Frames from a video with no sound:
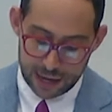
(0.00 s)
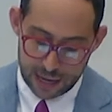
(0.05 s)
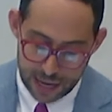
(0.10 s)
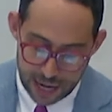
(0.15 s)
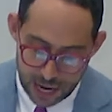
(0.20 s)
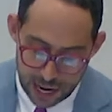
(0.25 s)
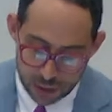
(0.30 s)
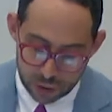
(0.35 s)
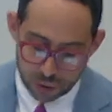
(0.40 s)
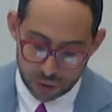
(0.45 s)

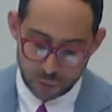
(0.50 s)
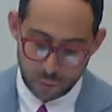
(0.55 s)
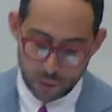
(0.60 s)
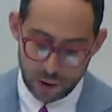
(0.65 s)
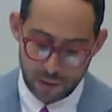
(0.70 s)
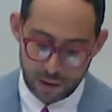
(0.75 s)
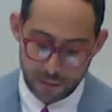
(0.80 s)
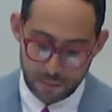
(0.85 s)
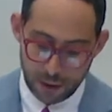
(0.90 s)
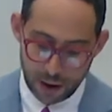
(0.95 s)
Either the
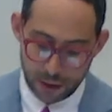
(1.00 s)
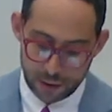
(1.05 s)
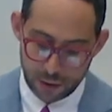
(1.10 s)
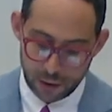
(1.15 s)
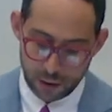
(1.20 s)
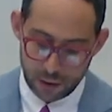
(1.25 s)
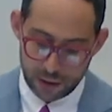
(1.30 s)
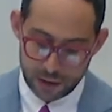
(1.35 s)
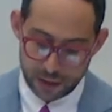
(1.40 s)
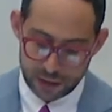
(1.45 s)
rearing
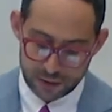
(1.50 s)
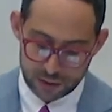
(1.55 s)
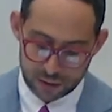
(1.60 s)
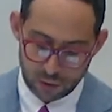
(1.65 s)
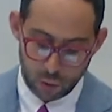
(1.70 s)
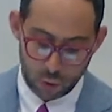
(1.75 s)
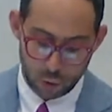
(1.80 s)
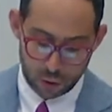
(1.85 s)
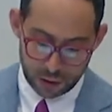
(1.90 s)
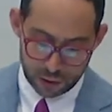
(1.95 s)
mother is,
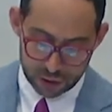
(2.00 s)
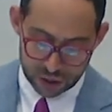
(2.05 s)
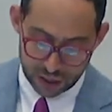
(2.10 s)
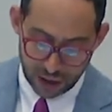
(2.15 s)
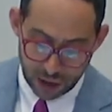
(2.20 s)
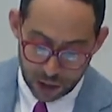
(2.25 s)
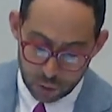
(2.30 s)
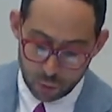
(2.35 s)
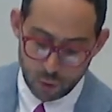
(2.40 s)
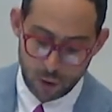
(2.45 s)
or there's
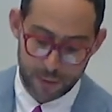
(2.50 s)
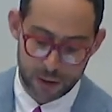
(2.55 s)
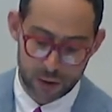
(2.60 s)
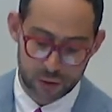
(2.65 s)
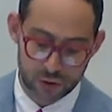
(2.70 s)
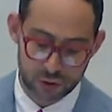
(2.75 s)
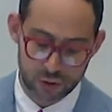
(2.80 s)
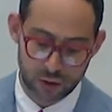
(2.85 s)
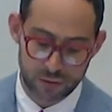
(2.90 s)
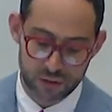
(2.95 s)
another woman
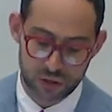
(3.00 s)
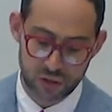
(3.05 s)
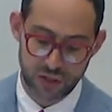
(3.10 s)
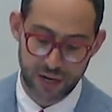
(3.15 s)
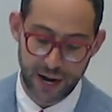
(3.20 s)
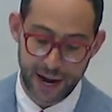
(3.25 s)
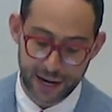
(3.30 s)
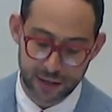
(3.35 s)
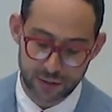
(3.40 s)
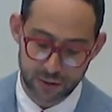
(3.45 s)
who serves as
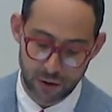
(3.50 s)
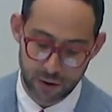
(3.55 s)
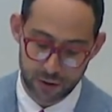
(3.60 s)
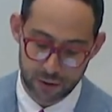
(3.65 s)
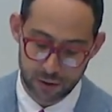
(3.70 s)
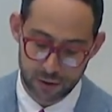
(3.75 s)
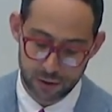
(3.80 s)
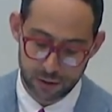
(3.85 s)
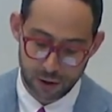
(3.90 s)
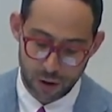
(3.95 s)
an egg
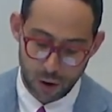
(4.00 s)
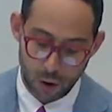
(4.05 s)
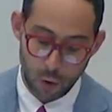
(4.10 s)
donor,